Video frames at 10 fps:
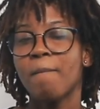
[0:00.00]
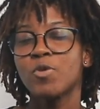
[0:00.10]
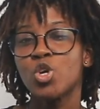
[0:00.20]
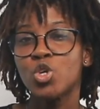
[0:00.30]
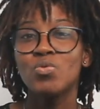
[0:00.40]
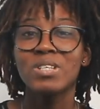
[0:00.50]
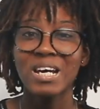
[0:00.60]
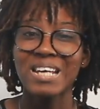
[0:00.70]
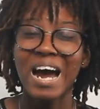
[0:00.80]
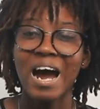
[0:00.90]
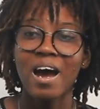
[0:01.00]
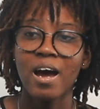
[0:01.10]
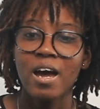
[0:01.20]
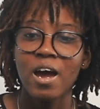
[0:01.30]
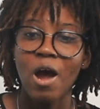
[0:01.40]
your users
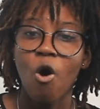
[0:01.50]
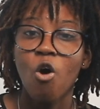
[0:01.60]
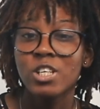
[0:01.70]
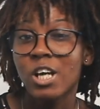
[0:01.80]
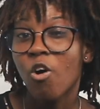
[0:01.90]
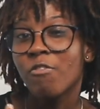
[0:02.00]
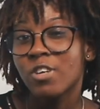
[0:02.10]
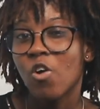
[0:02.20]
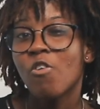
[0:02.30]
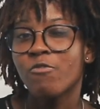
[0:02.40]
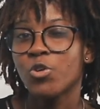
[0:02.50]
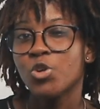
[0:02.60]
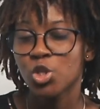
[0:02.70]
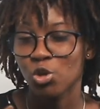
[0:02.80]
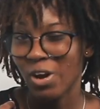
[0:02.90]
are of their own volition,